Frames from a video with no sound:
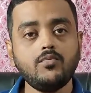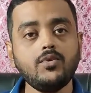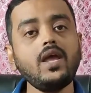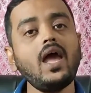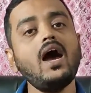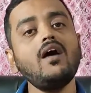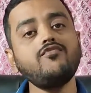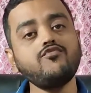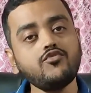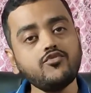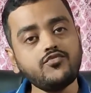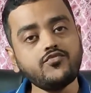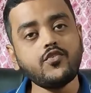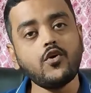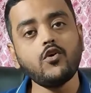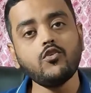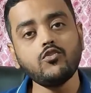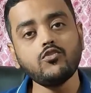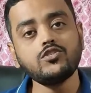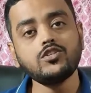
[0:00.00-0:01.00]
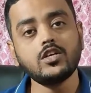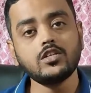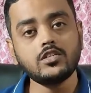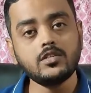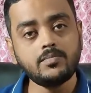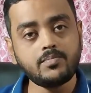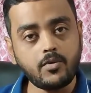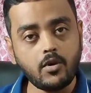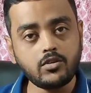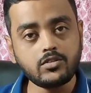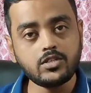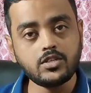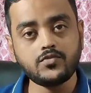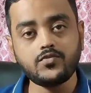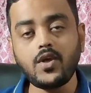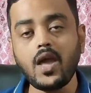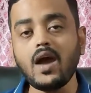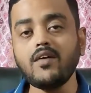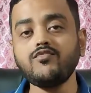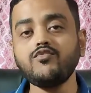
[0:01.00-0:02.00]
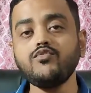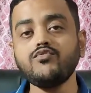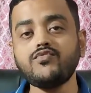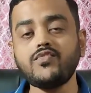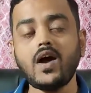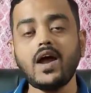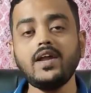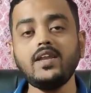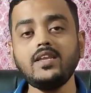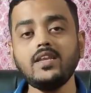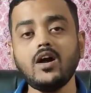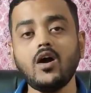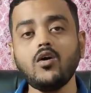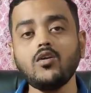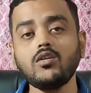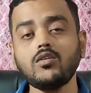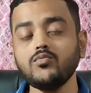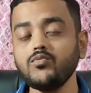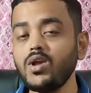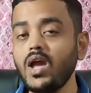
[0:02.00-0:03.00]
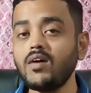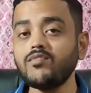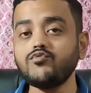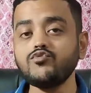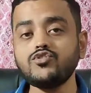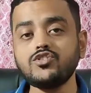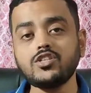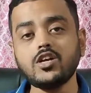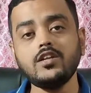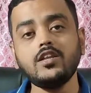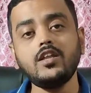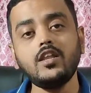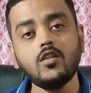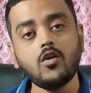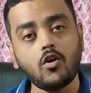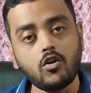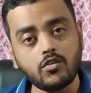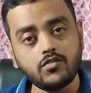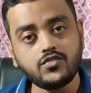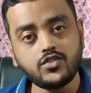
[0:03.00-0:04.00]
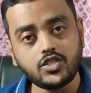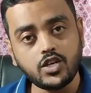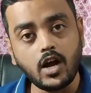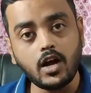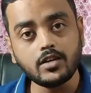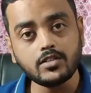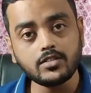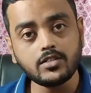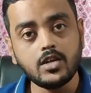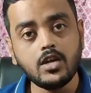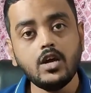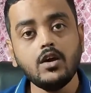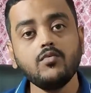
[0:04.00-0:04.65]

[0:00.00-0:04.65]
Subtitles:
we have to follow certain process. We have to find out, we have to study a lot of charts.